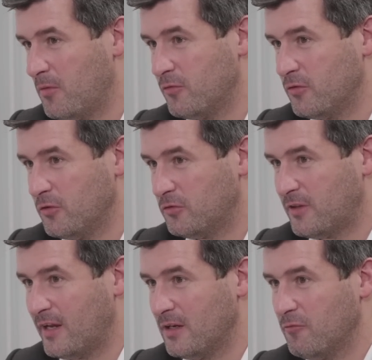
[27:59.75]
move to a new
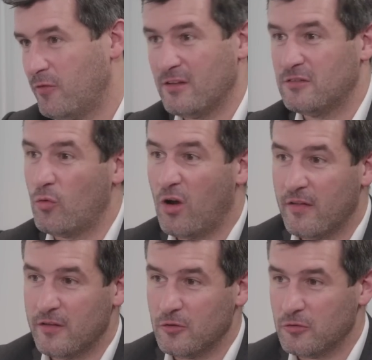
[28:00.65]
stadium. Fans don't
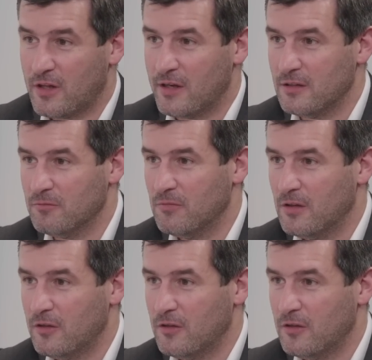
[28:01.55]
like the new stadium.